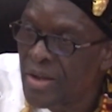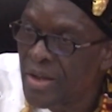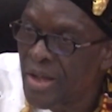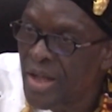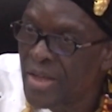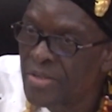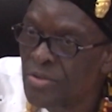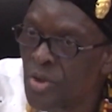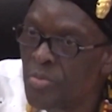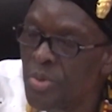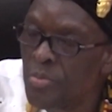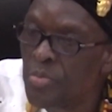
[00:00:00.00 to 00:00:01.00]
has
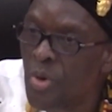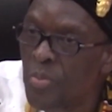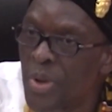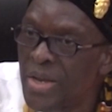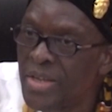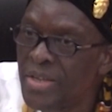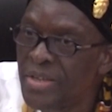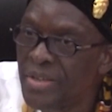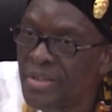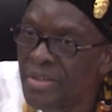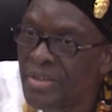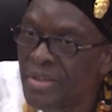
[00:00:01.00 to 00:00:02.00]
not been properly
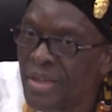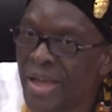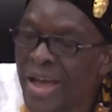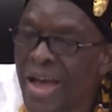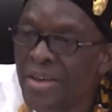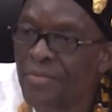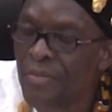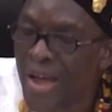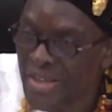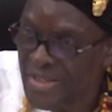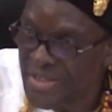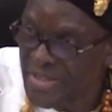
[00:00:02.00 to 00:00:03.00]

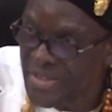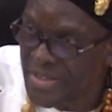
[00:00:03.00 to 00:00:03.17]
advised,